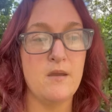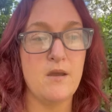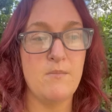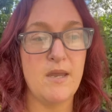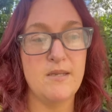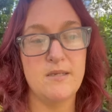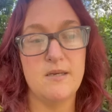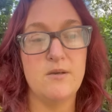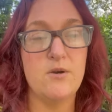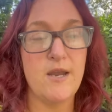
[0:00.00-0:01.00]

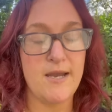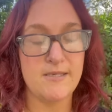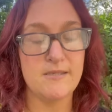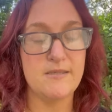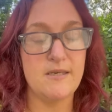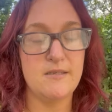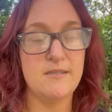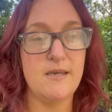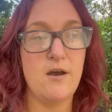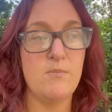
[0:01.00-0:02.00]
commanded or asked it
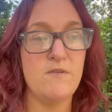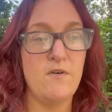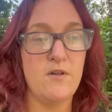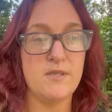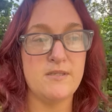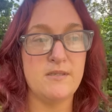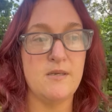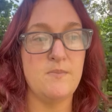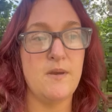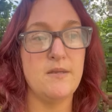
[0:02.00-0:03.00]
to help me fall
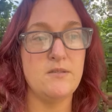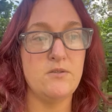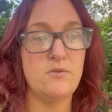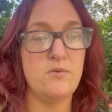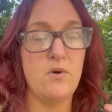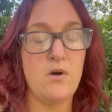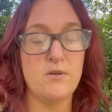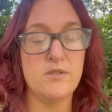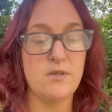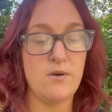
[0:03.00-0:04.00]
asleep and to
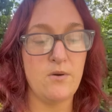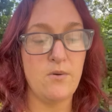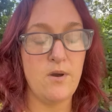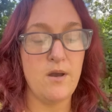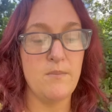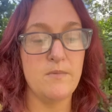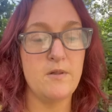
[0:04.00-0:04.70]
also um,